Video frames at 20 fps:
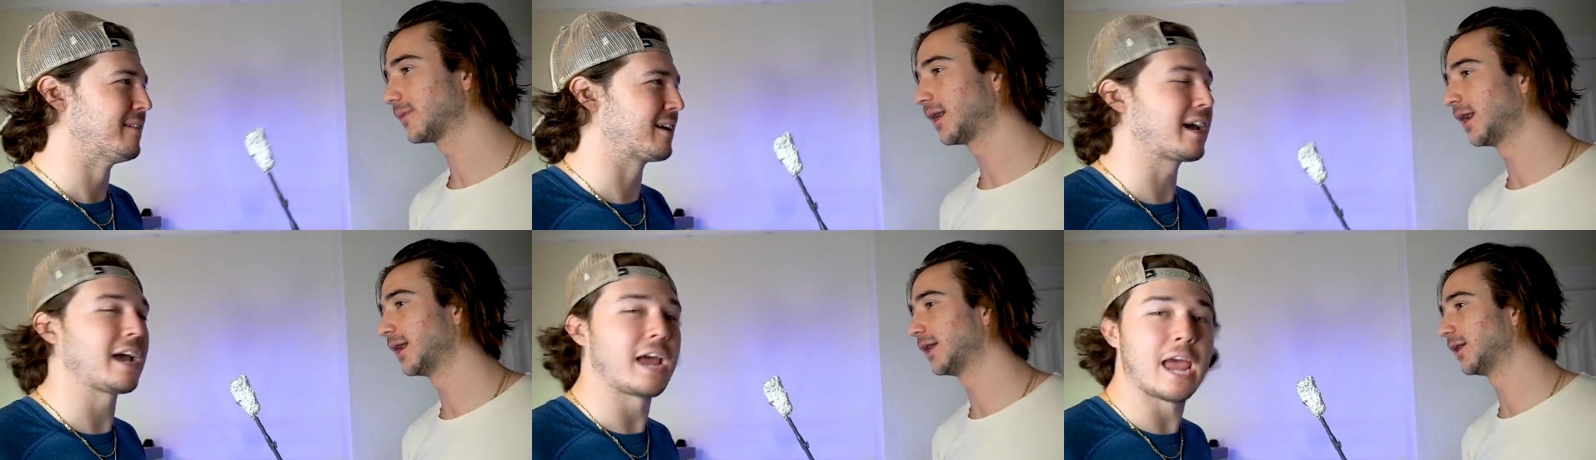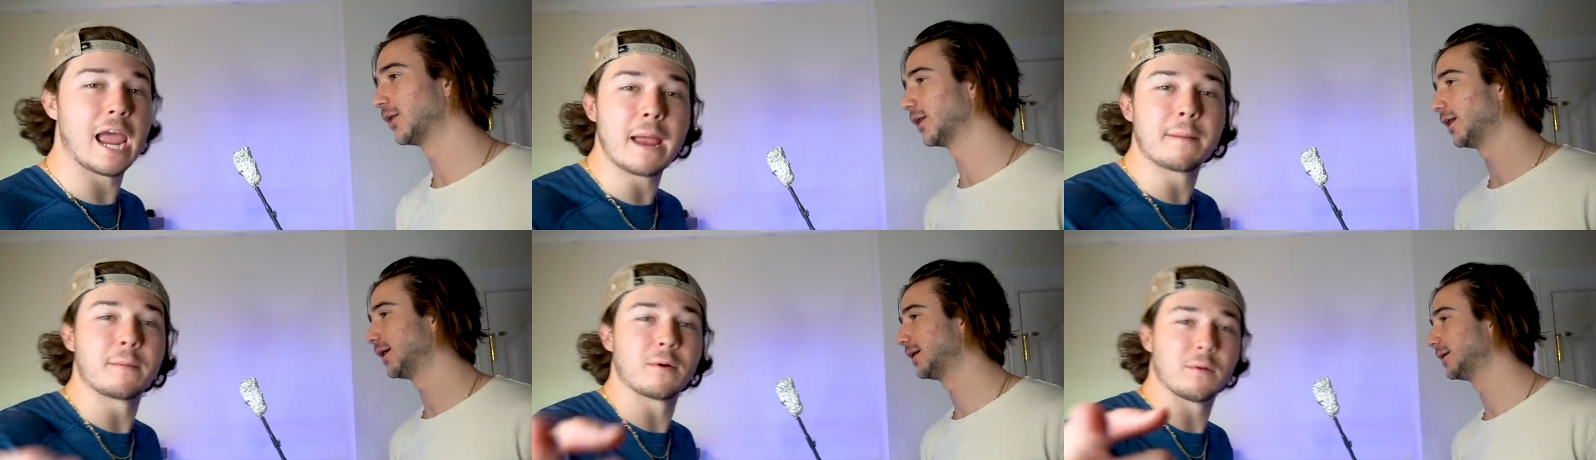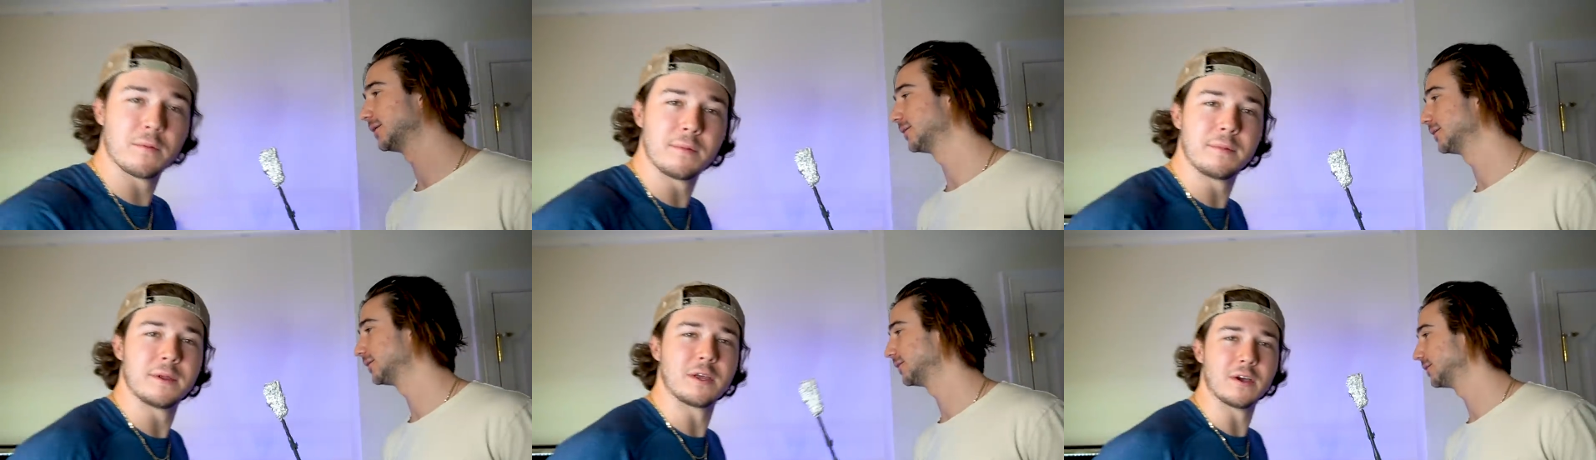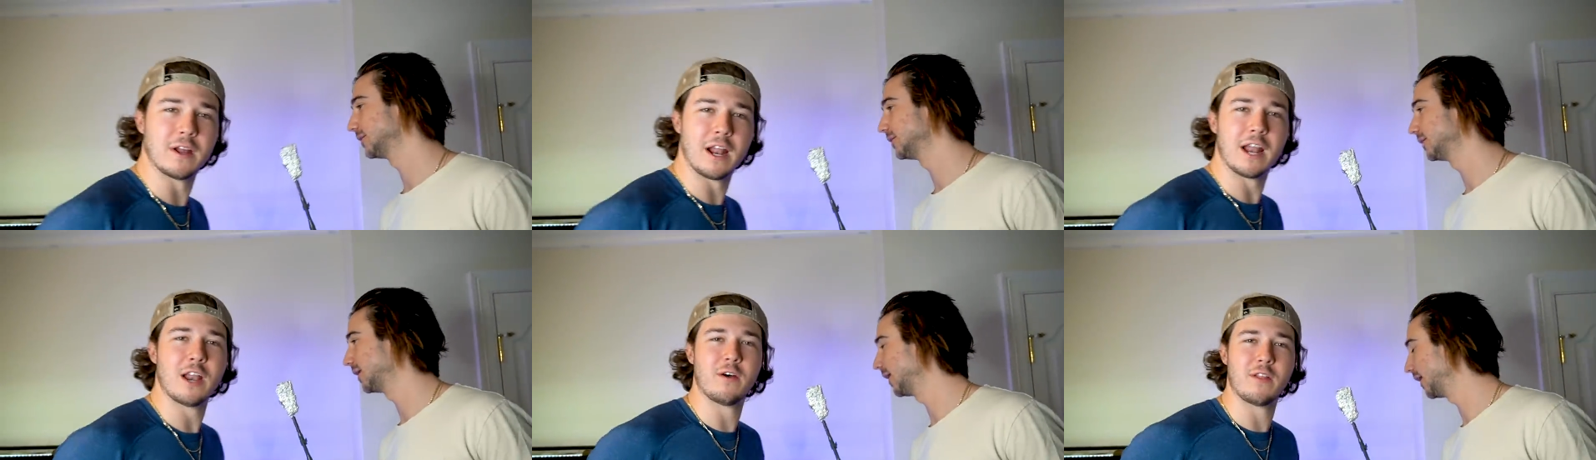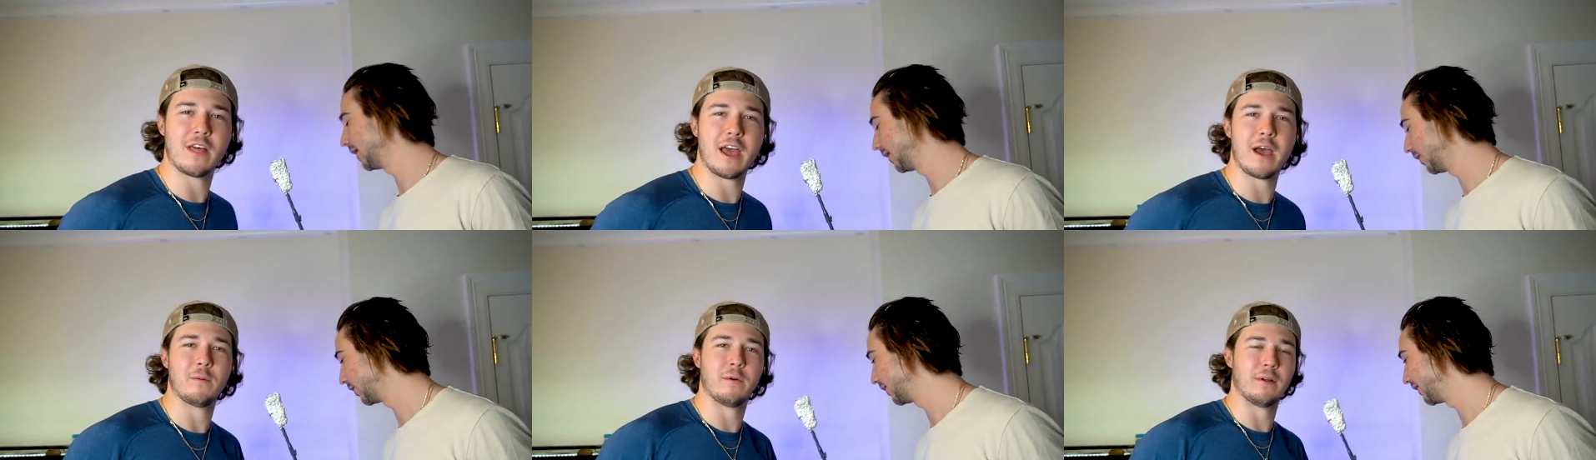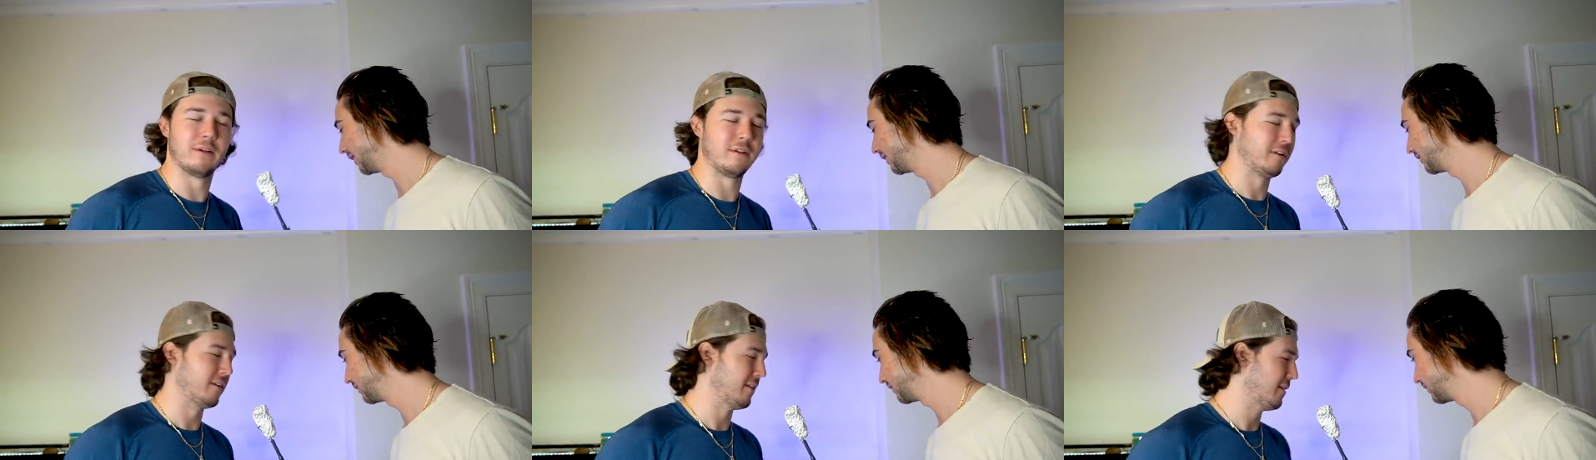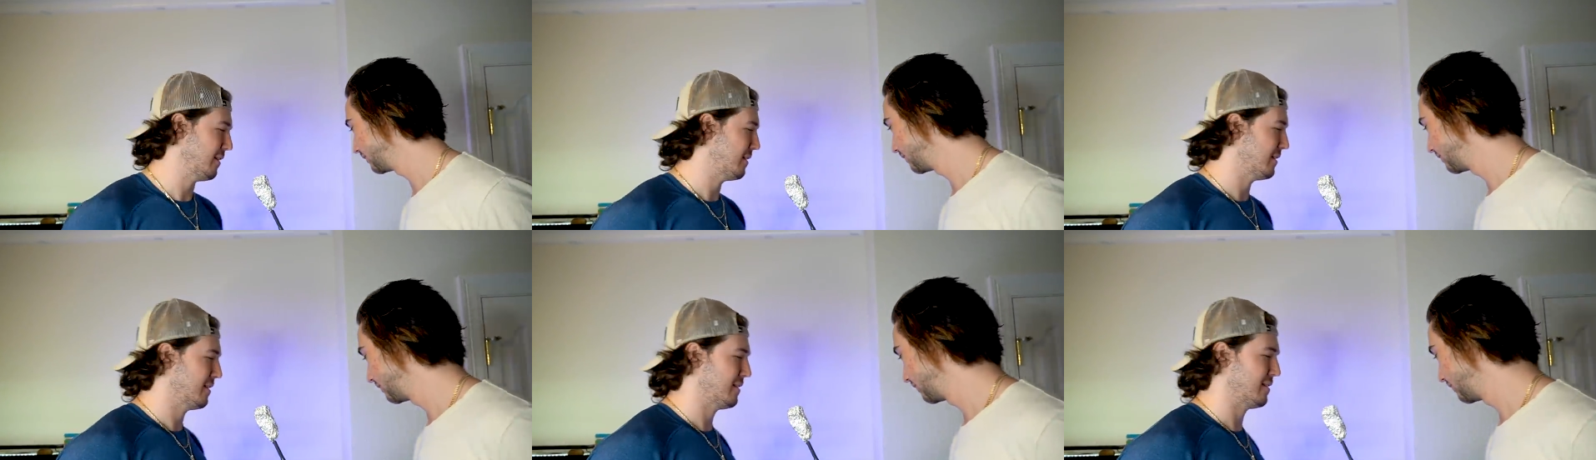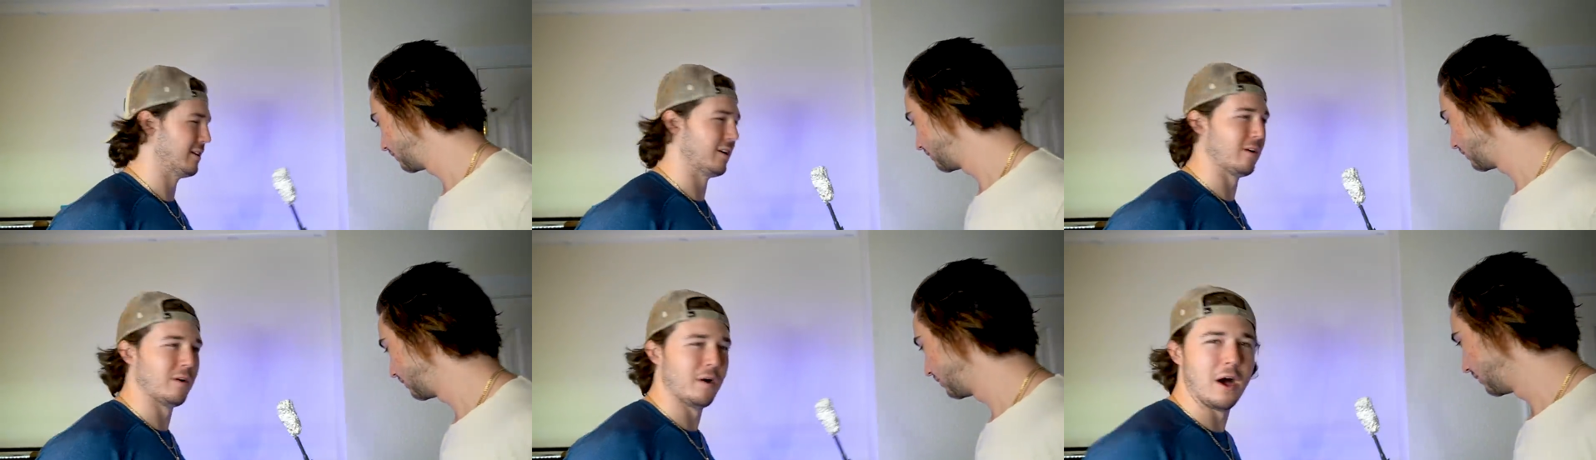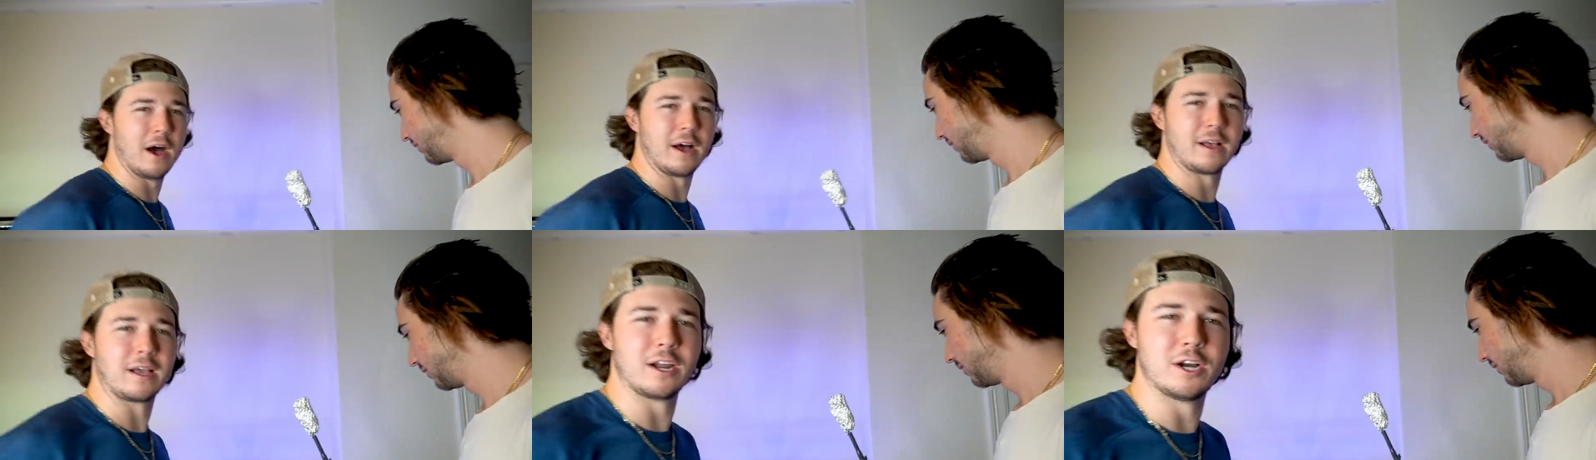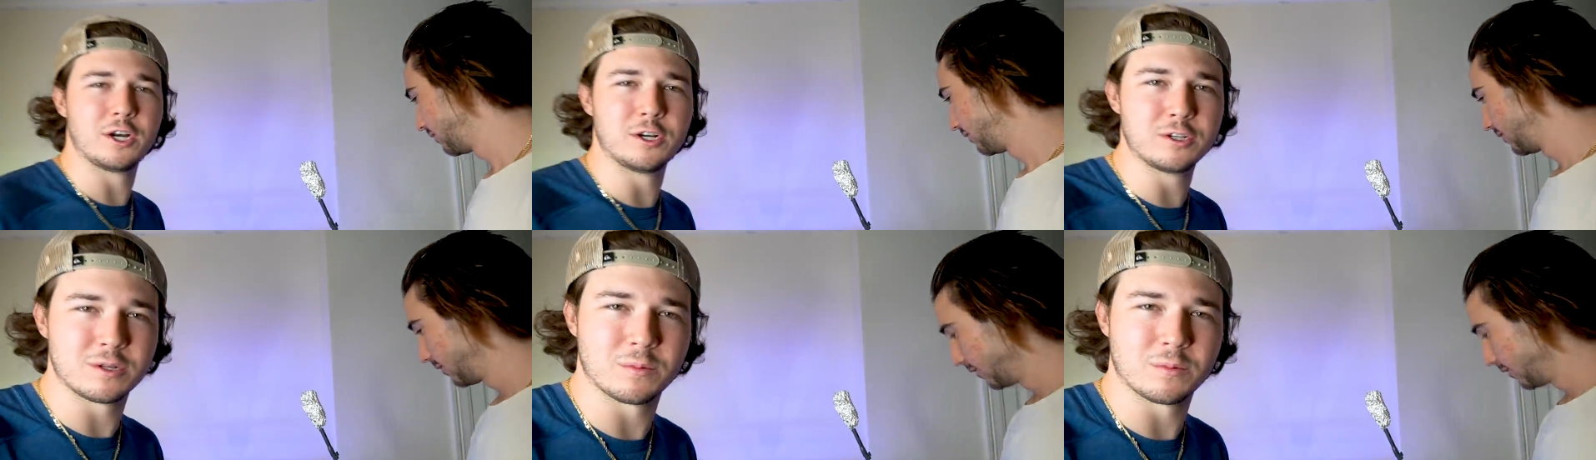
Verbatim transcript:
Speaker 1: like I a agree. hammer would be good. I know I that agree. one. So uh, gonna do